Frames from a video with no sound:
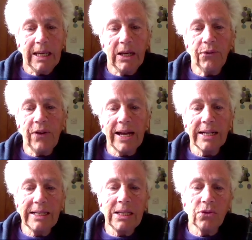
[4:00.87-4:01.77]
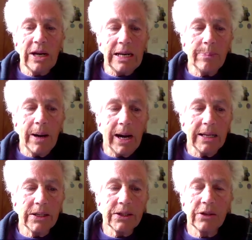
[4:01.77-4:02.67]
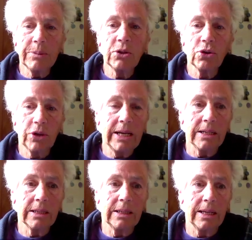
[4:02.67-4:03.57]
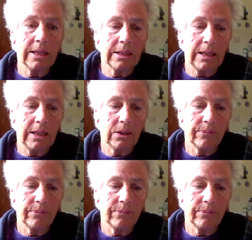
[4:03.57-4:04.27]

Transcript: In fact, Israeli pilots have been trained at Lakenheath.